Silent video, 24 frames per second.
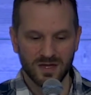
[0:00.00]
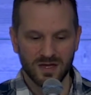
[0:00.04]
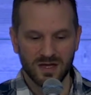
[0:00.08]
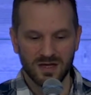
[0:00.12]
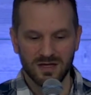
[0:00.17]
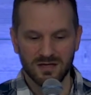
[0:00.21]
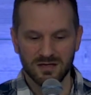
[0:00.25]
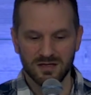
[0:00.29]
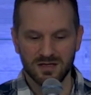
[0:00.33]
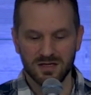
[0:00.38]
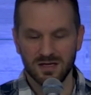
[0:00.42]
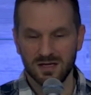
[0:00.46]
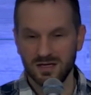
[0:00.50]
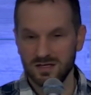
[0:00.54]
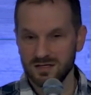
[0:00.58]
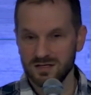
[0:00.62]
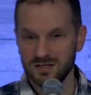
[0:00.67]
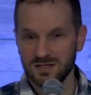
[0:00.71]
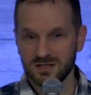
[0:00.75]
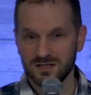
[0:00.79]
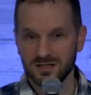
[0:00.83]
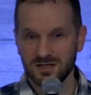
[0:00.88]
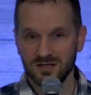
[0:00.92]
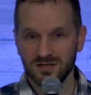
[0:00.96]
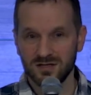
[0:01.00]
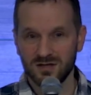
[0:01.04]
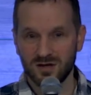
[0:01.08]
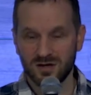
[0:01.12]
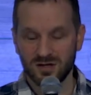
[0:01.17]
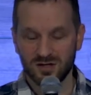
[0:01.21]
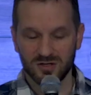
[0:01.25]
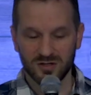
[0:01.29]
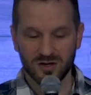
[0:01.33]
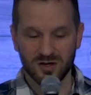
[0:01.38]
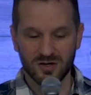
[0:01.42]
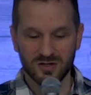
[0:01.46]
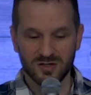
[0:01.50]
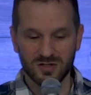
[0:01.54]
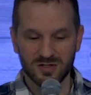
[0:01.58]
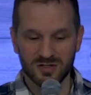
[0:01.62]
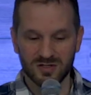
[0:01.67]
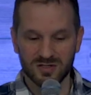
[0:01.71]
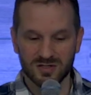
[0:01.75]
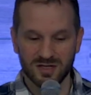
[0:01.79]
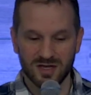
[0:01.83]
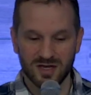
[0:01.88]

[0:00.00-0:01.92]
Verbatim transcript: And kids and young adults